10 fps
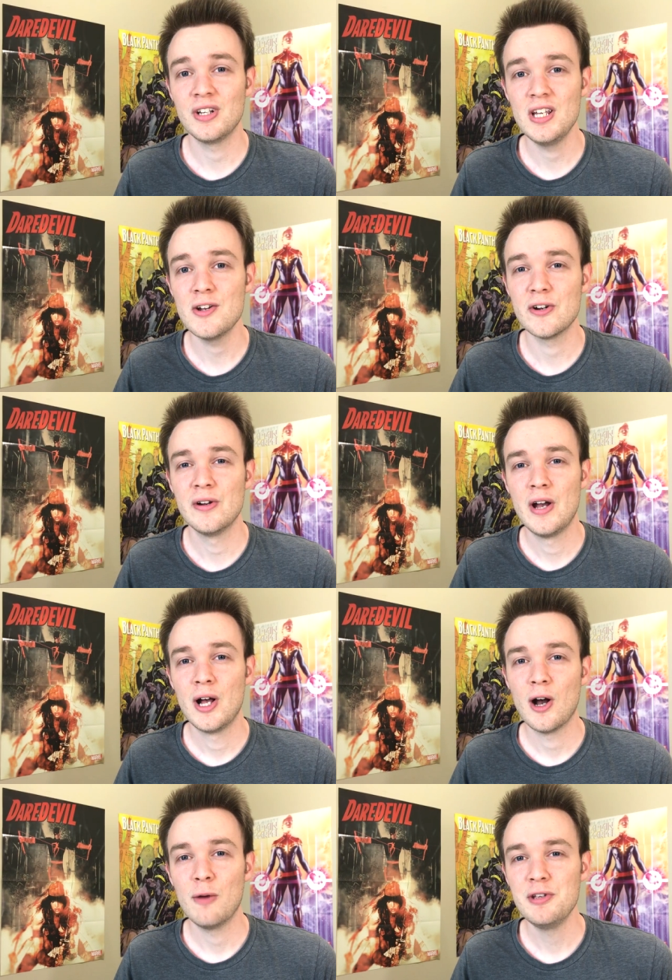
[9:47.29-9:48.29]
here,
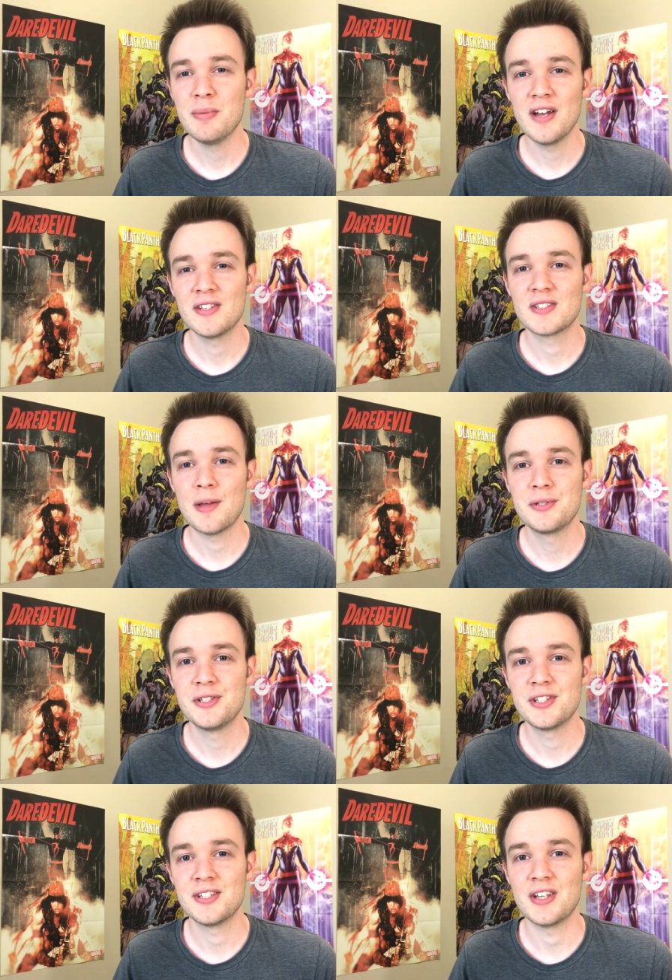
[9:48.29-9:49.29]
homeopathic
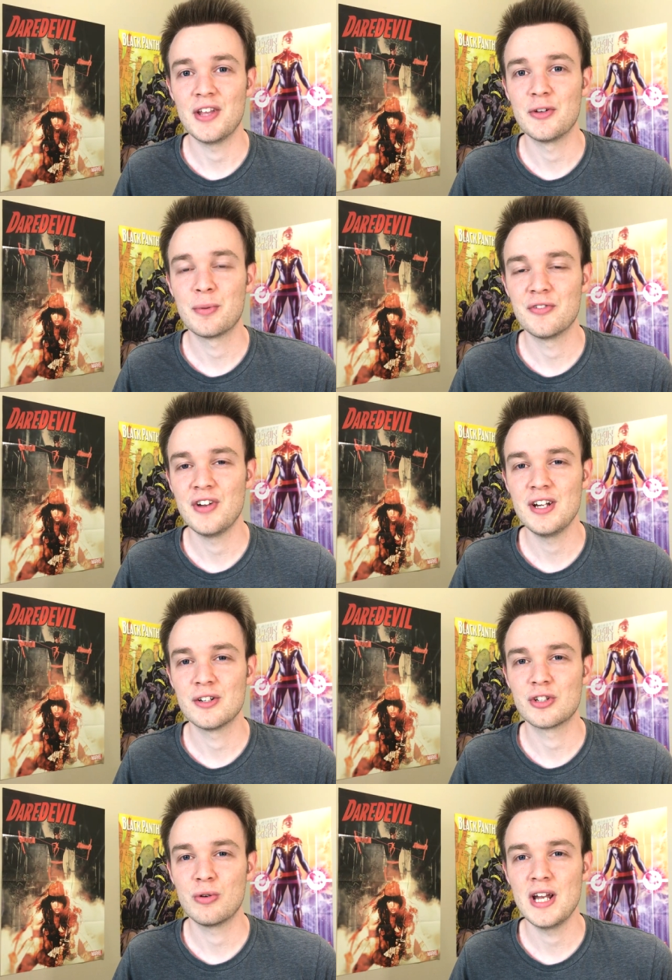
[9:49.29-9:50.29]
substances and their
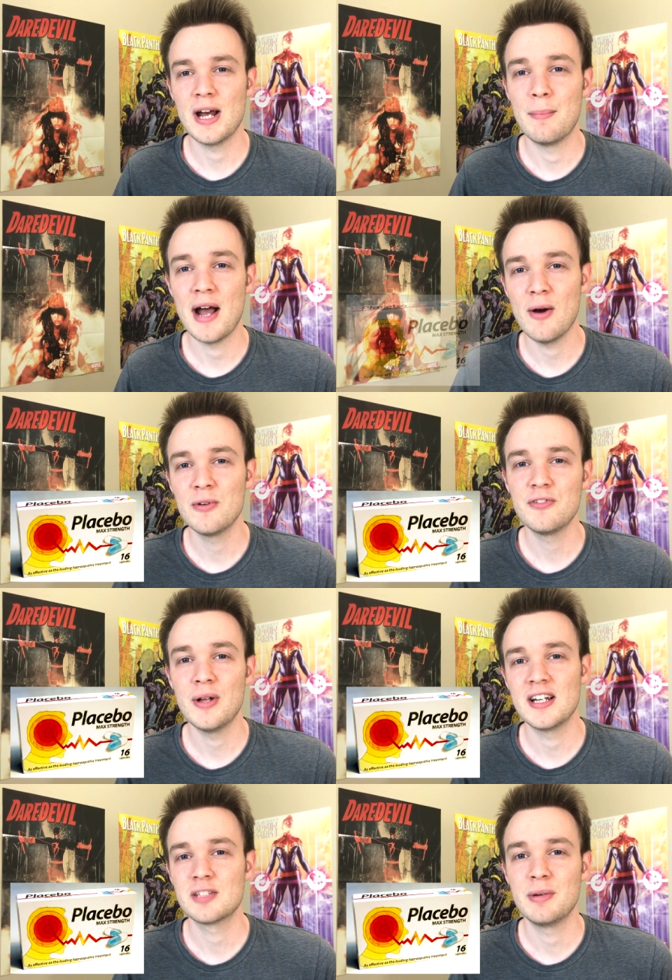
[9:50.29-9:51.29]
purveyors create a powerful
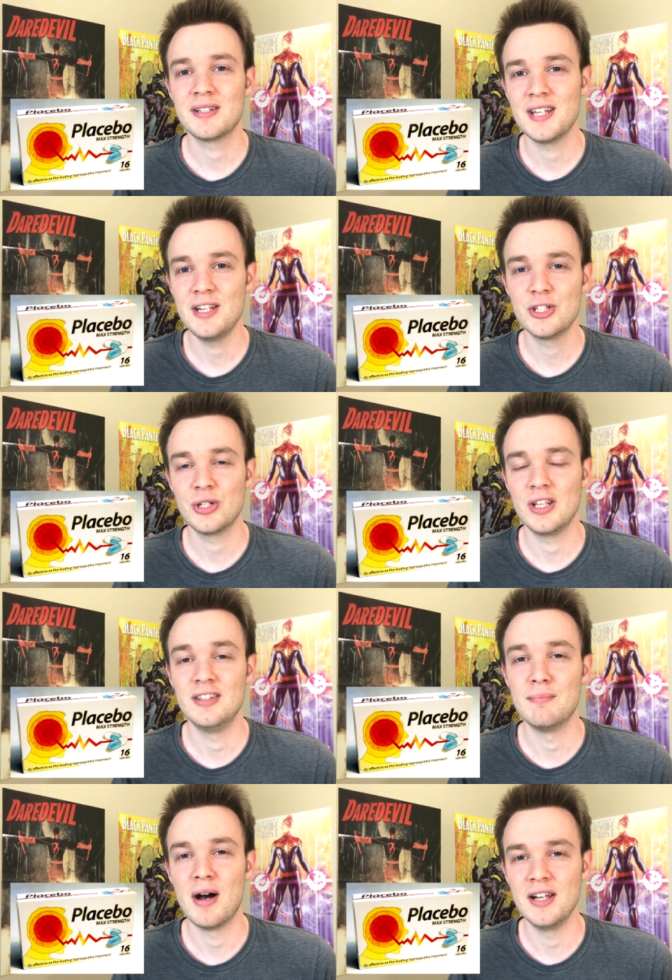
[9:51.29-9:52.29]
expectation in
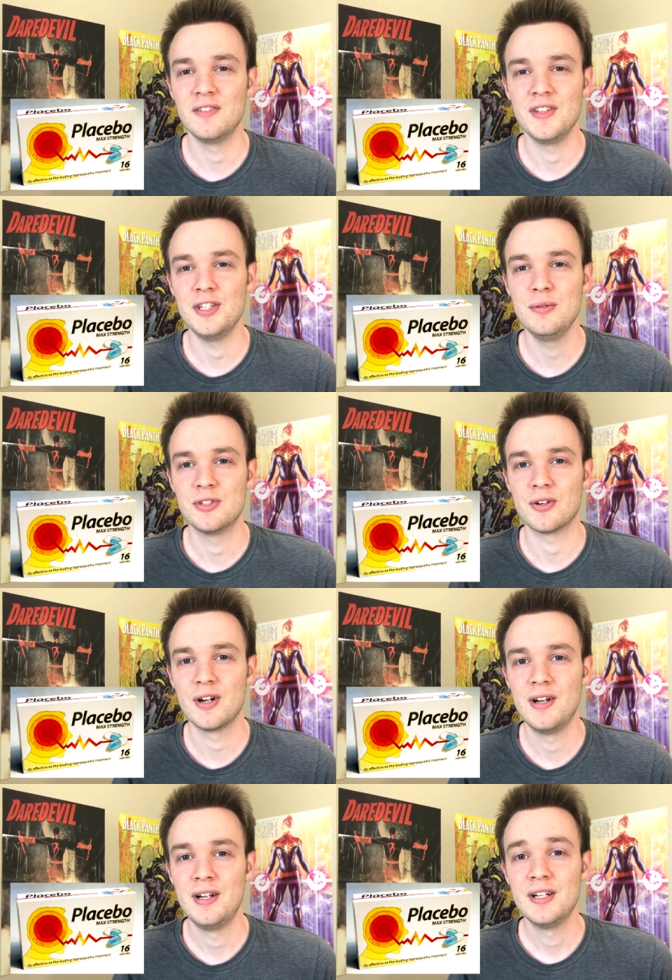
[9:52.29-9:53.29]
the mind of the user.